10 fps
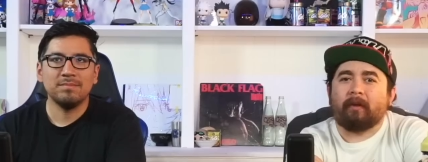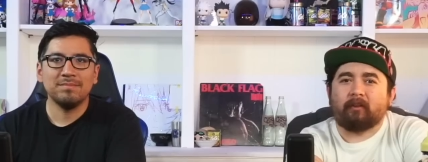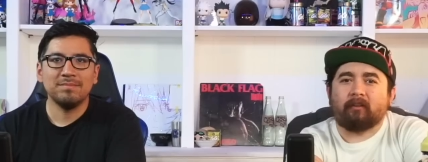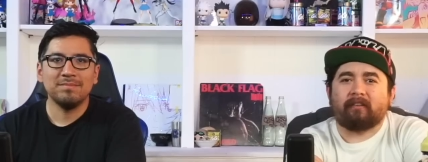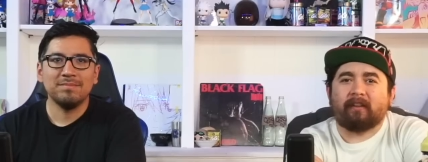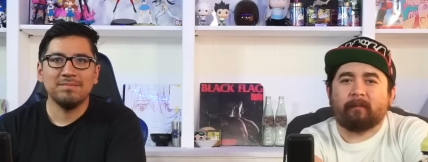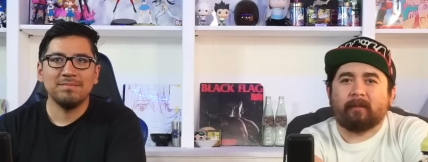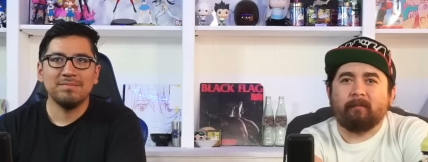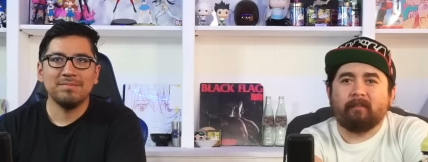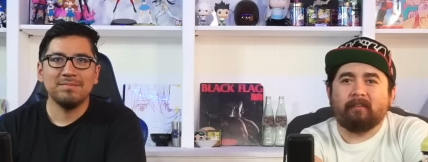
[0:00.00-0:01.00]
Speaker 1: Wait, they're on the same
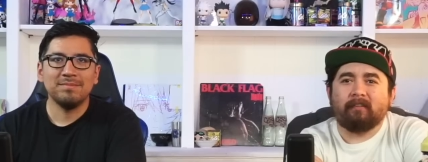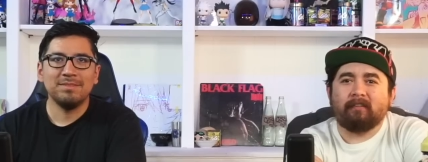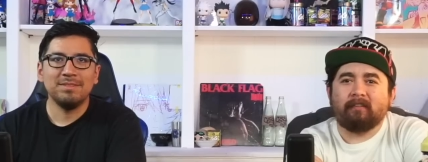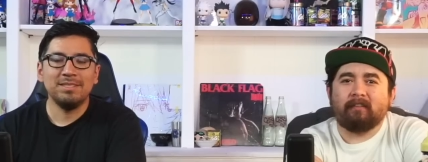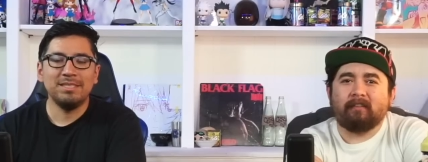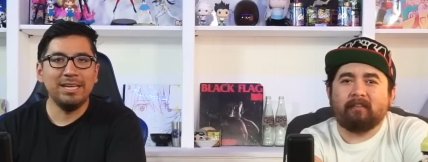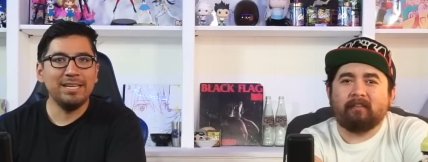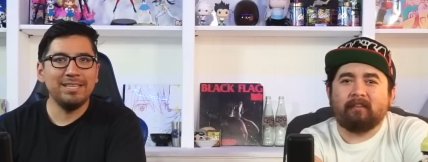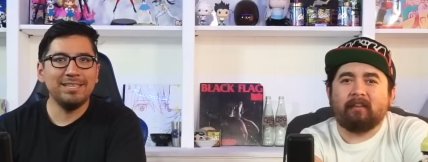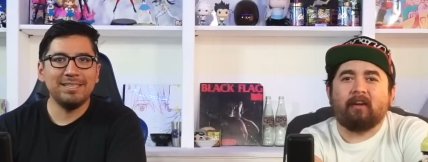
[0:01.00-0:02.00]
team.
Speaker 2: Yeah,
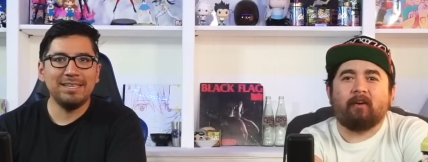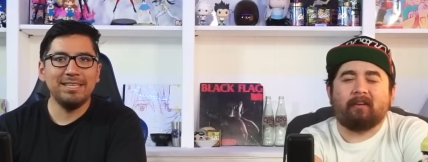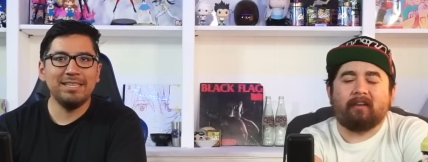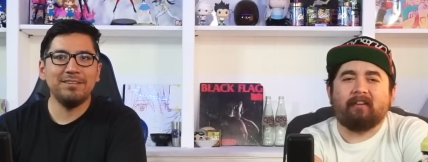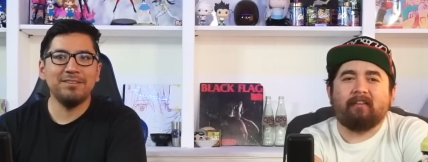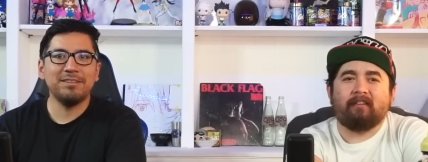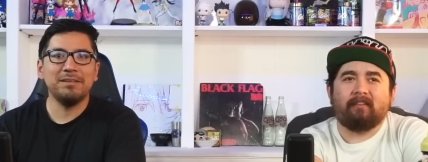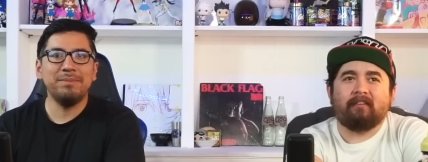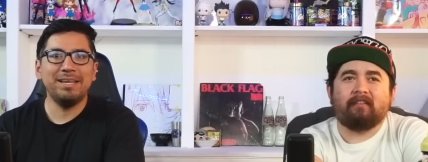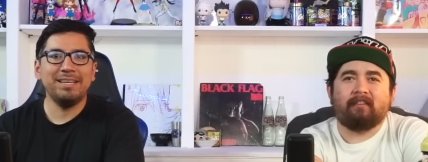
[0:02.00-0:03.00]
I think I think they're
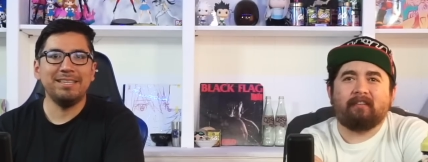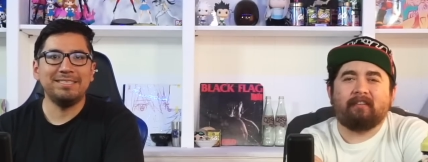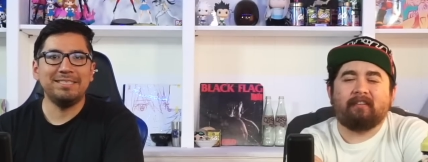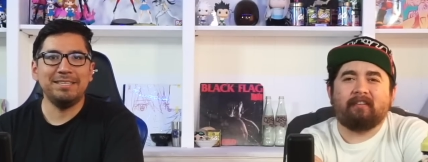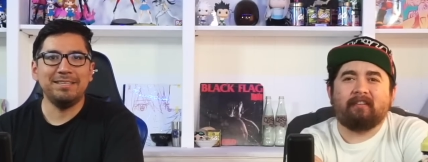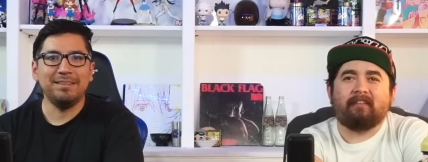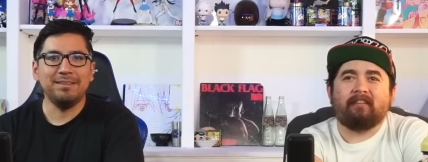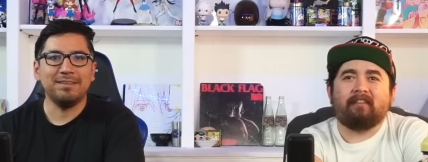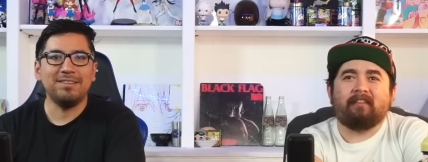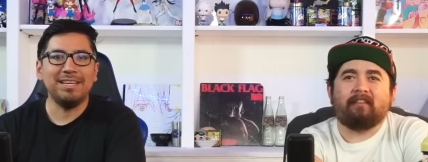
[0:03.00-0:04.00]
combating against te-
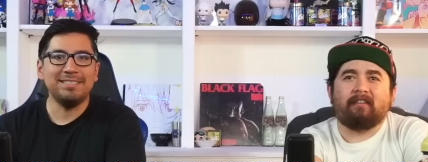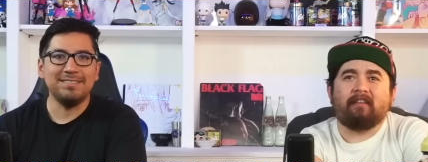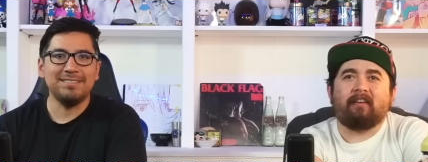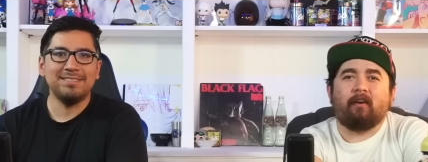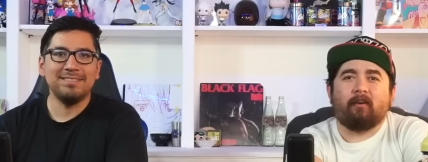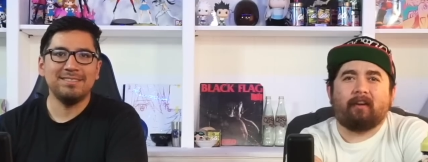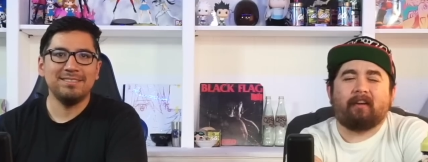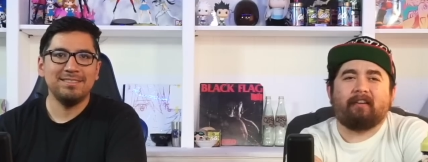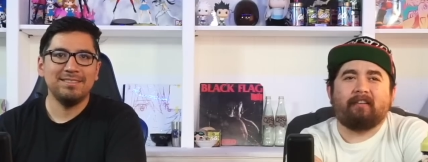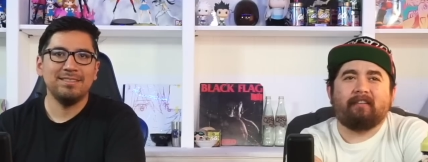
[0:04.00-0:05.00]
uh, classes.
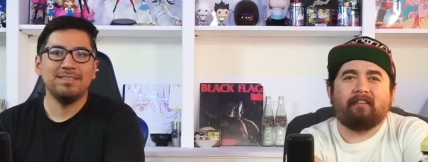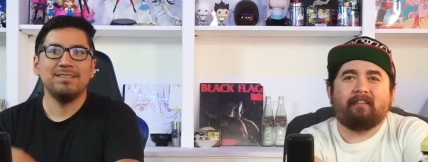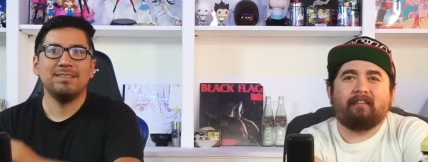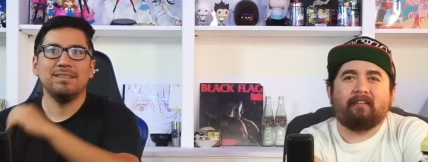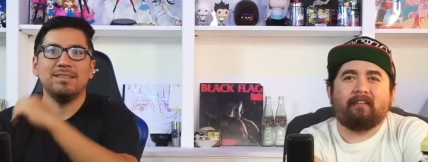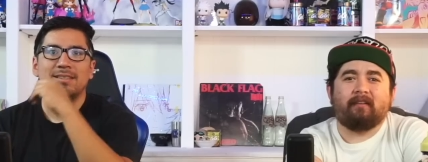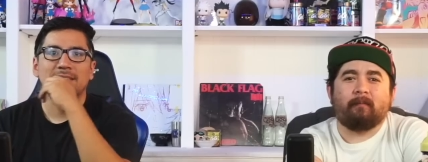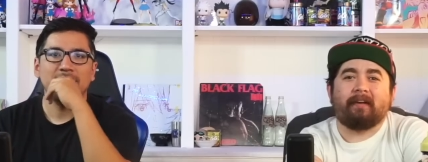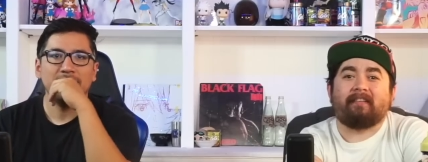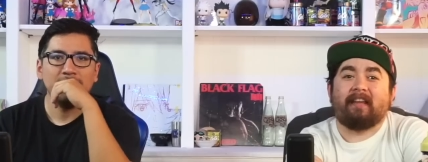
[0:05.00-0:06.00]
Okay,
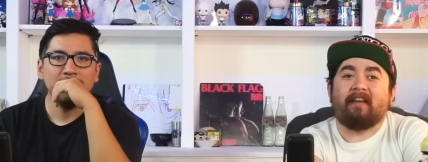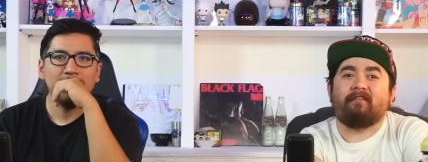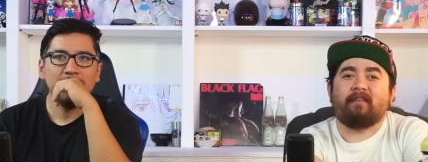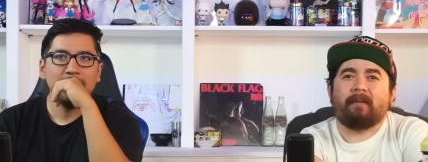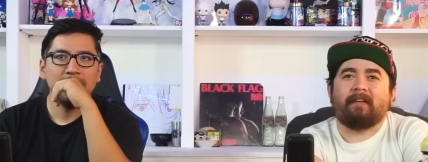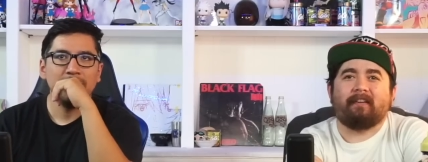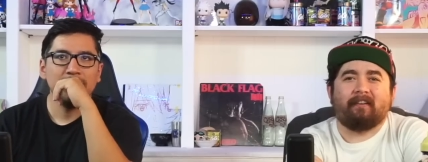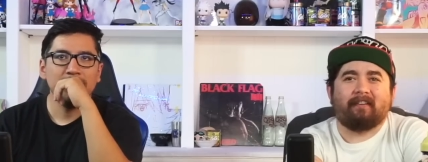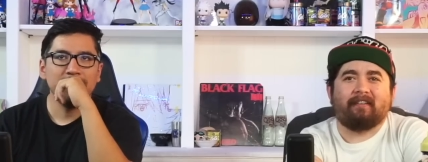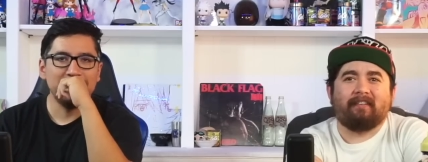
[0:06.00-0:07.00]
Speaker 1: but it's the MVP,
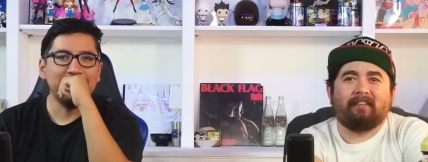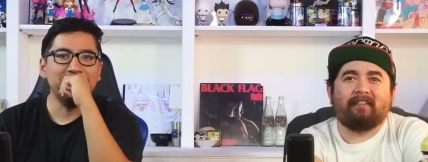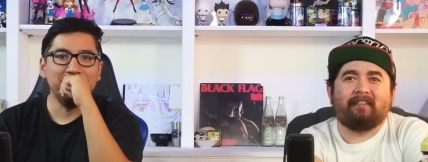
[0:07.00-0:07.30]
huh?
Speaker 2: It's the